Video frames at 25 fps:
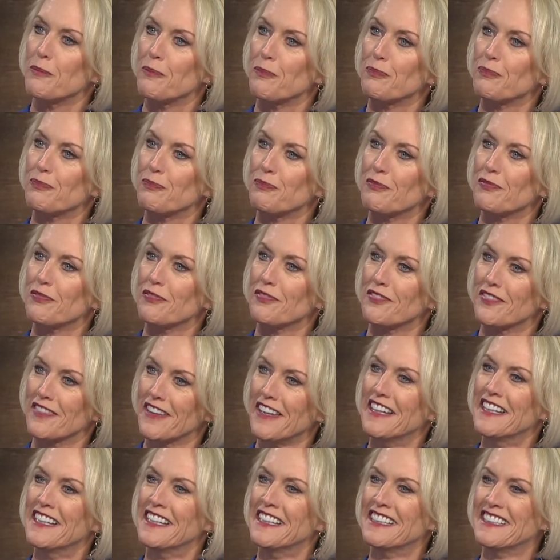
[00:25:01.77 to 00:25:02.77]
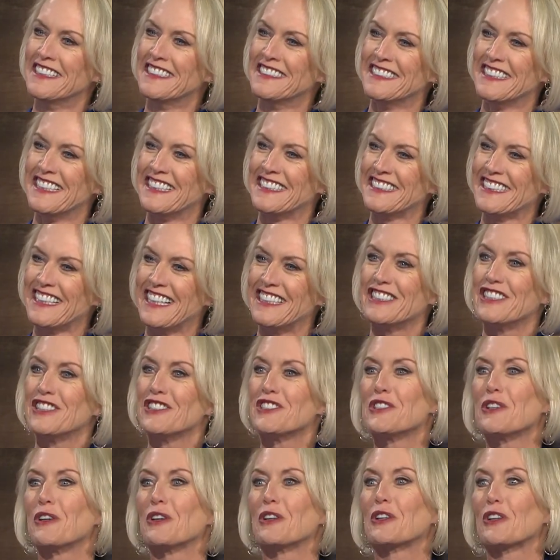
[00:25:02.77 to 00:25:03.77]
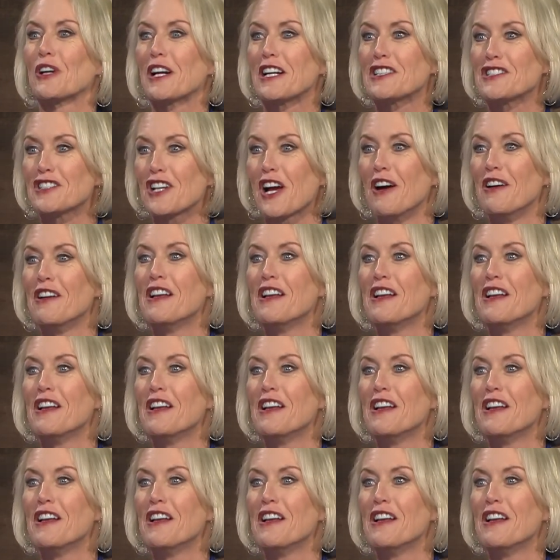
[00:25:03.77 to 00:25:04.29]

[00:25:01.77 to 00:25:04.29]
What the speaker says: We do have a big job. I do a lot of reading.